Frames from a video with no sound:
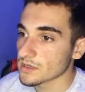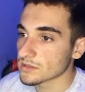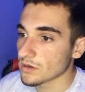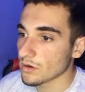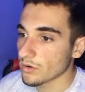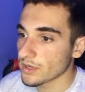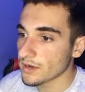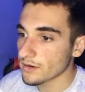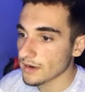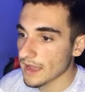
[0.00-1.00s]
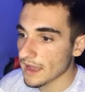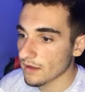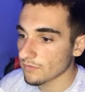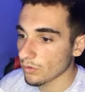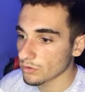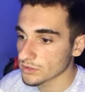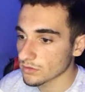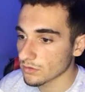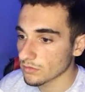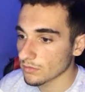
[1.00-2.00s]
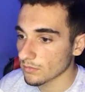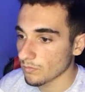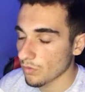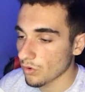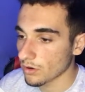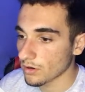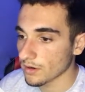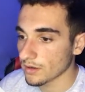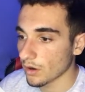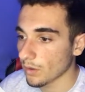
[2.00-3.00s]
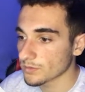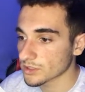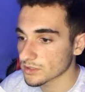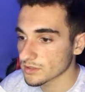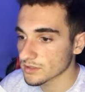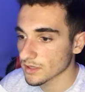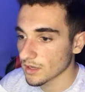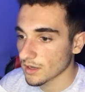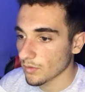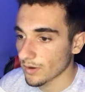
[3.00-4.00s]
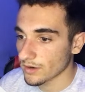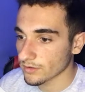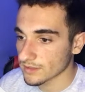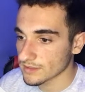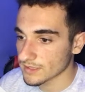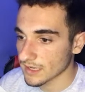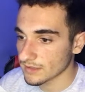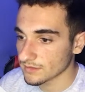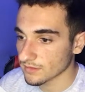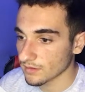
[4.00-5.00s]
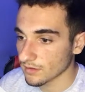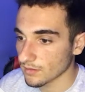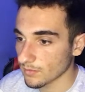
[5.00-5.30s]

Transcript: So here I have also more options where you can send uh,